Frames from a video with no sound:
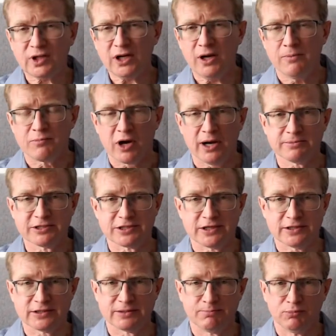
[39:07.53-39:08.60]
perhaps
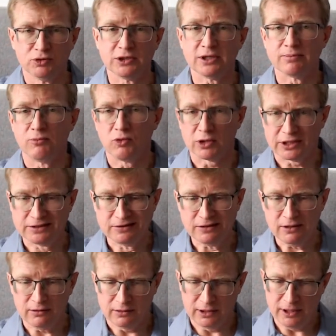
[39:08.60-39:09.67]
just put it more
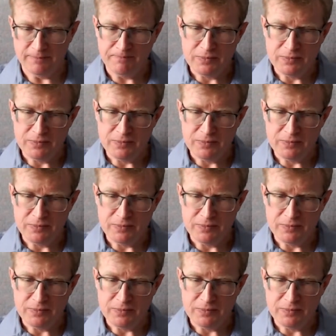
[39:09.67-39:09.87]
clearly.